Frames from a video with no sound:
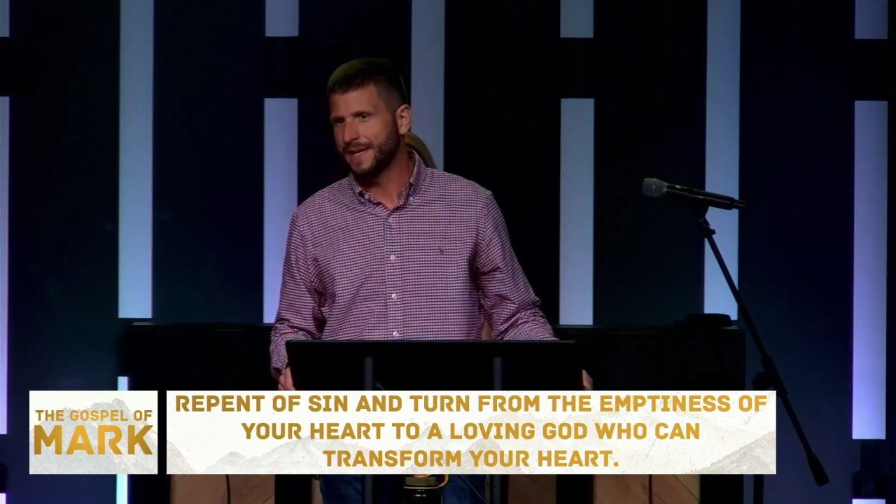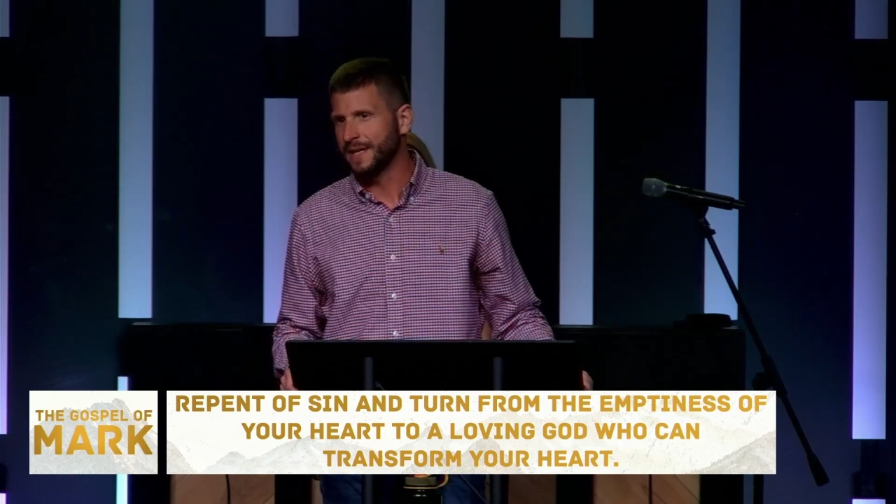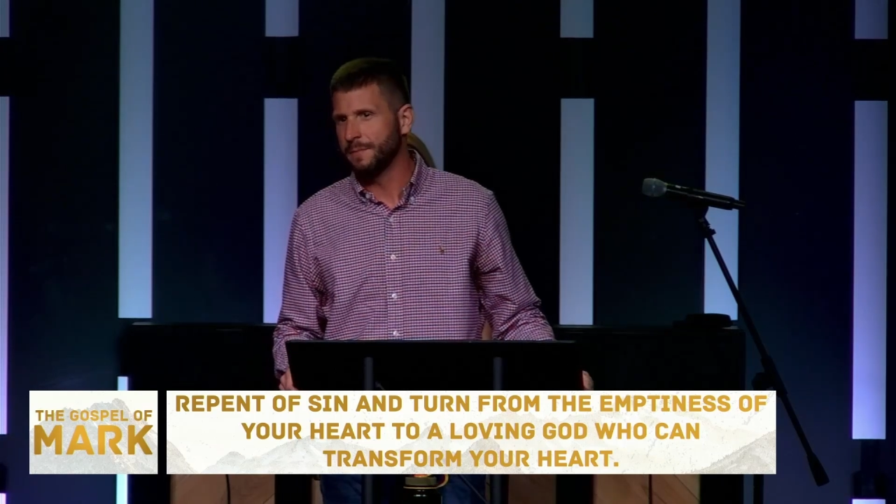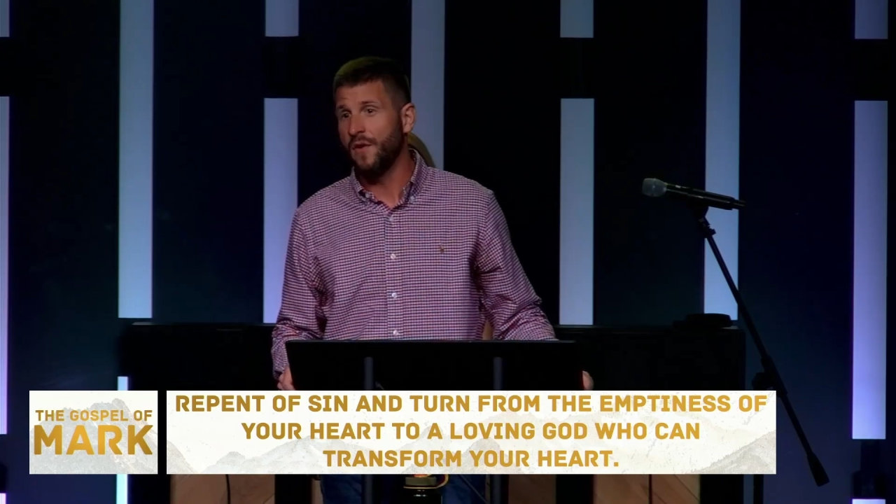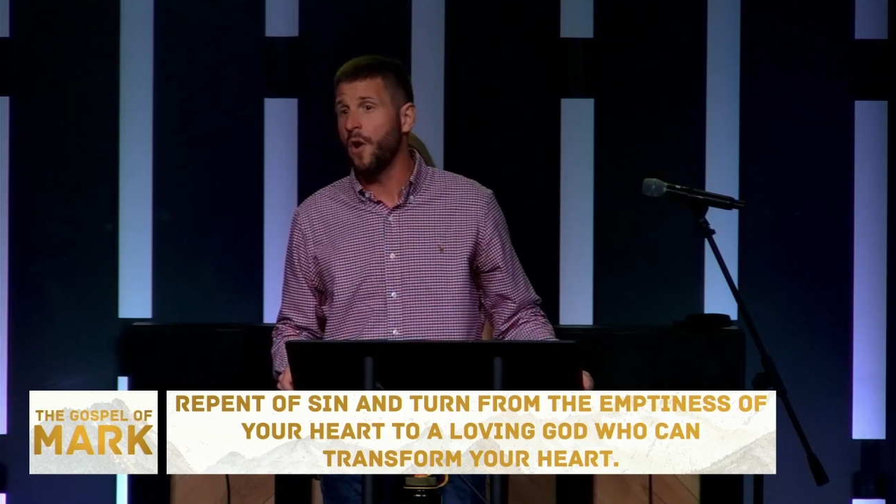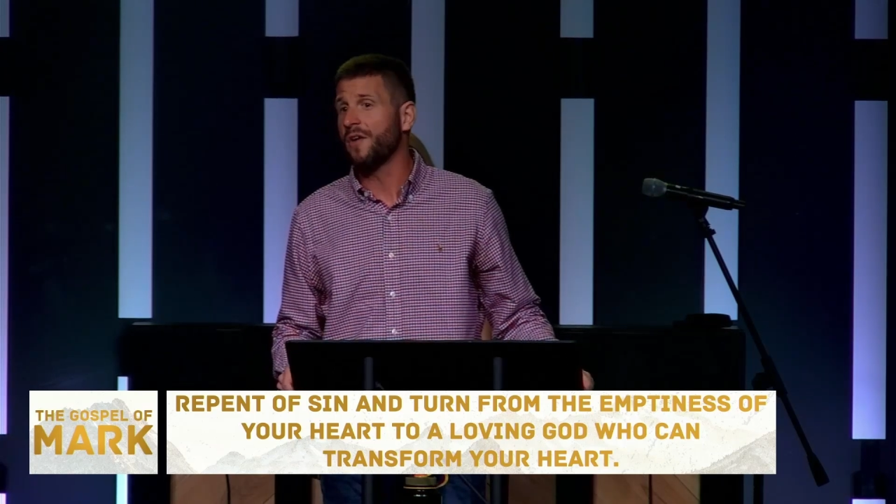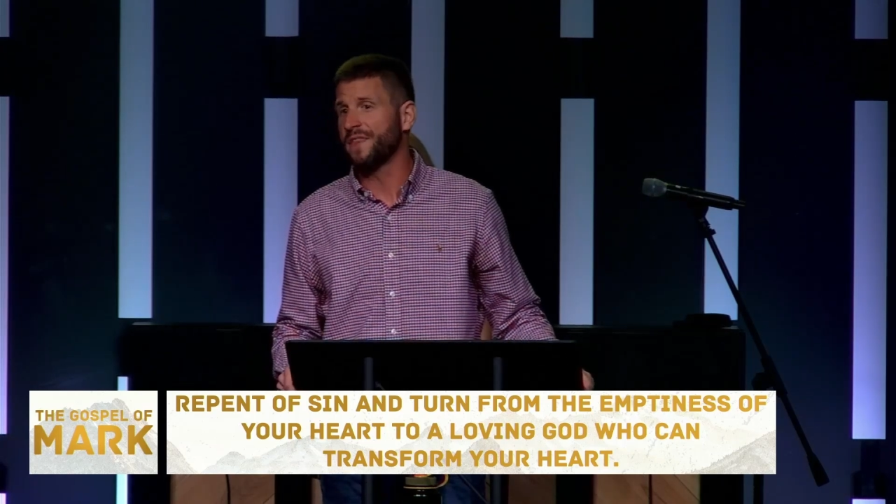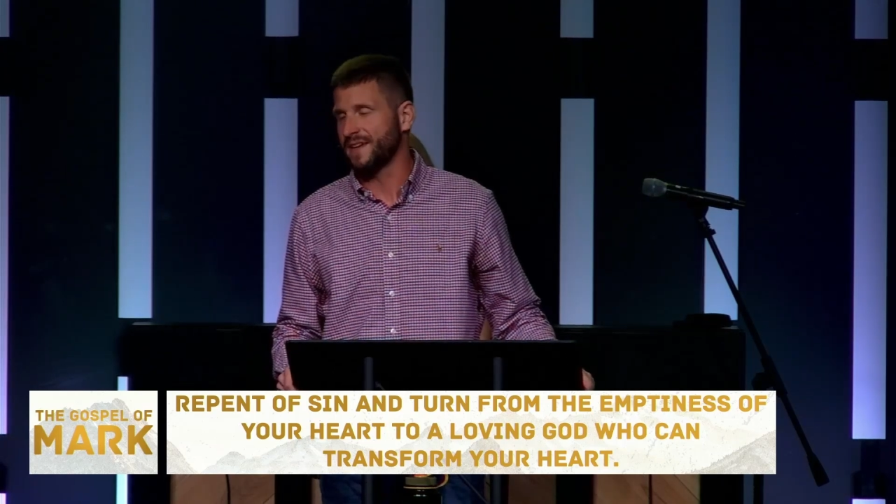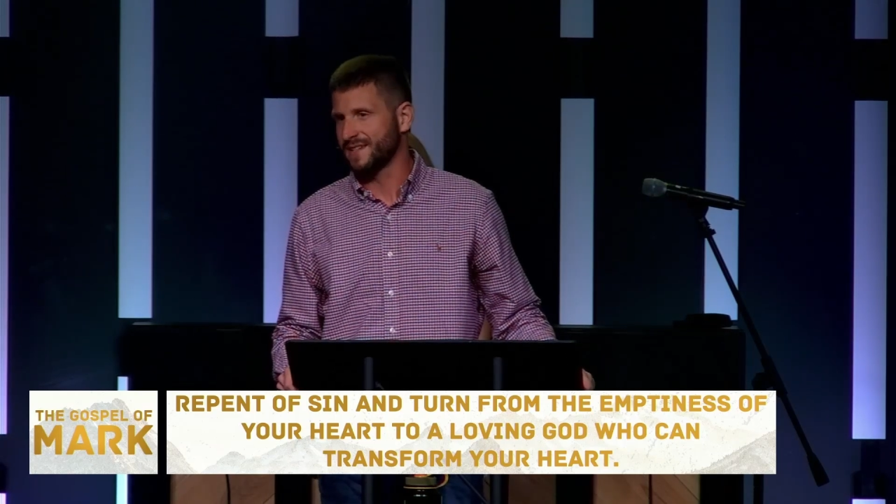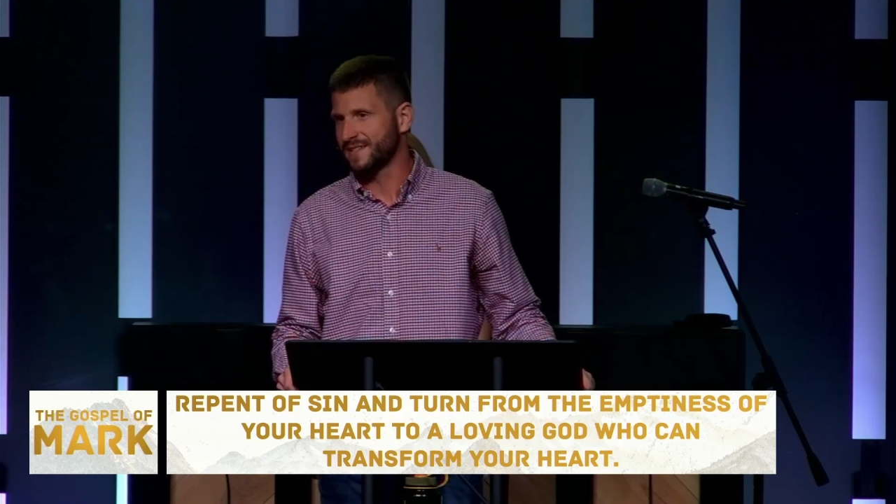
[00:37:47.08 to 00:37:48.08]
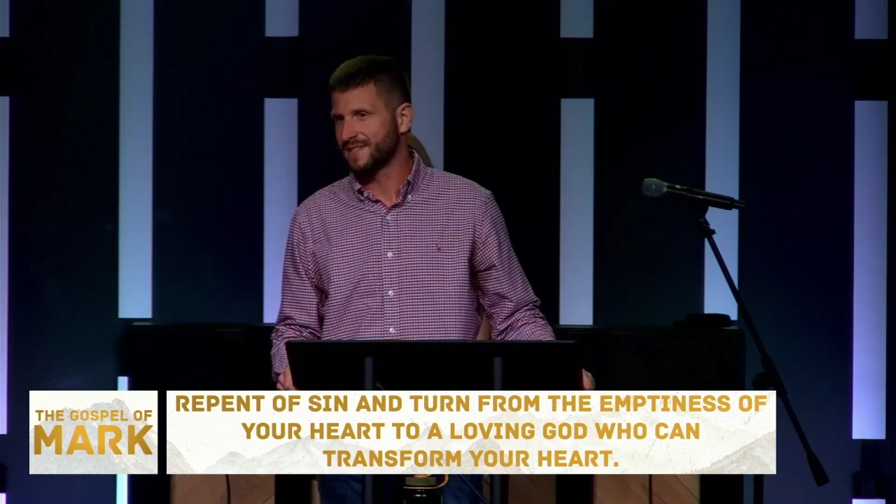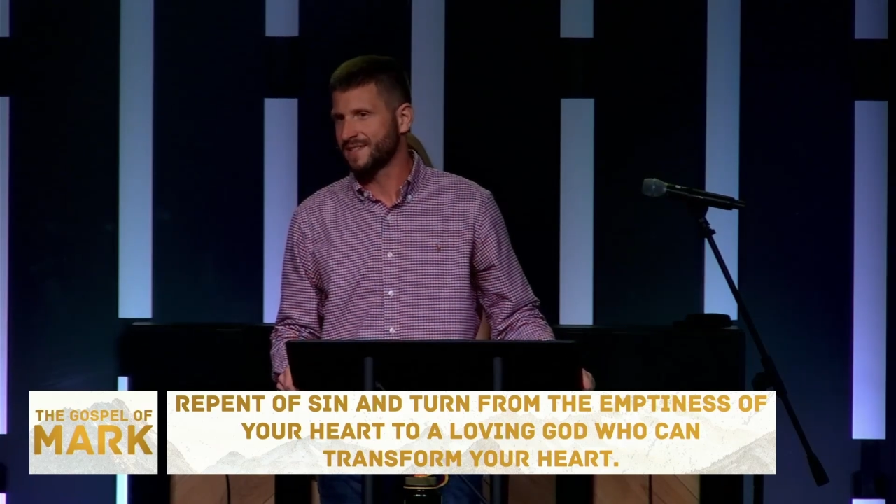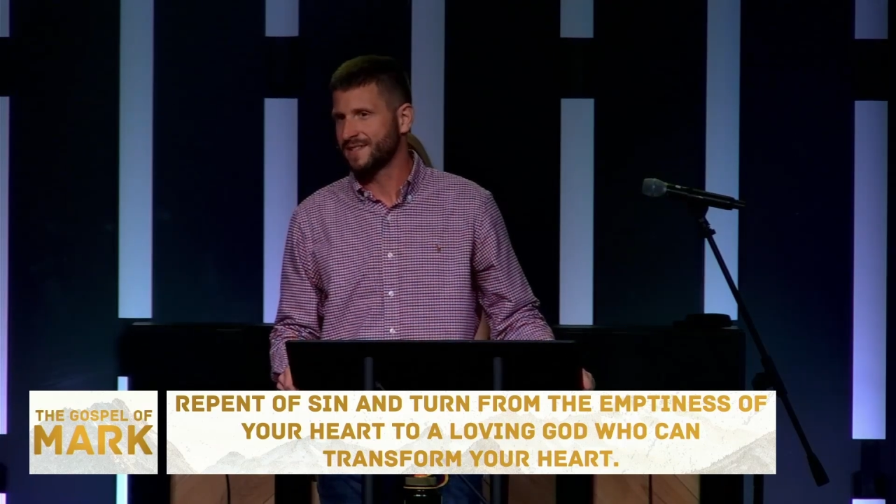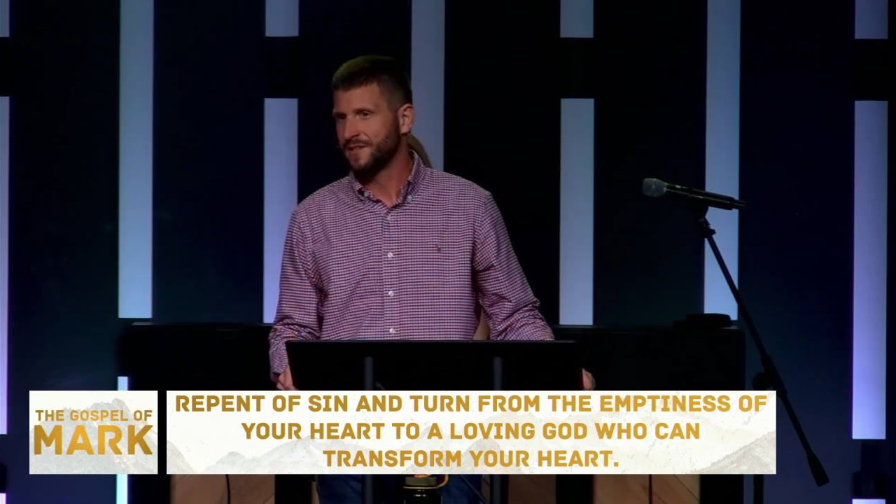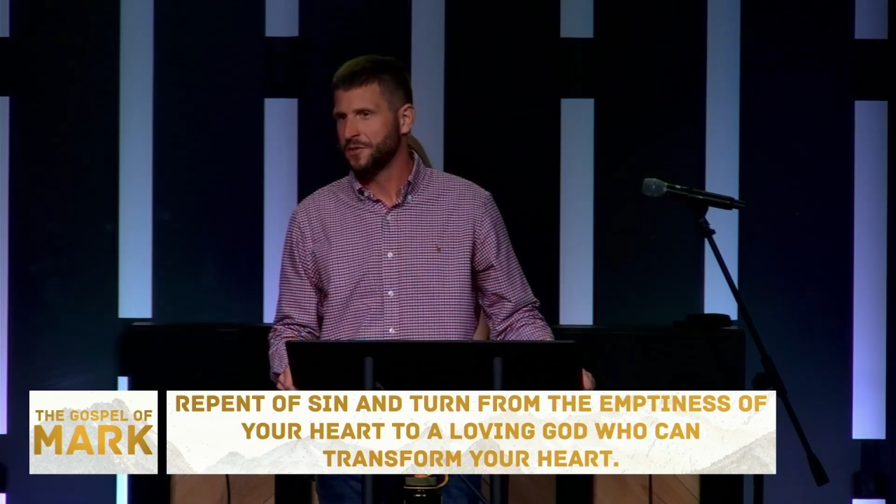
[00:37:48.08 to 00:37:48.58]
wicked above all things.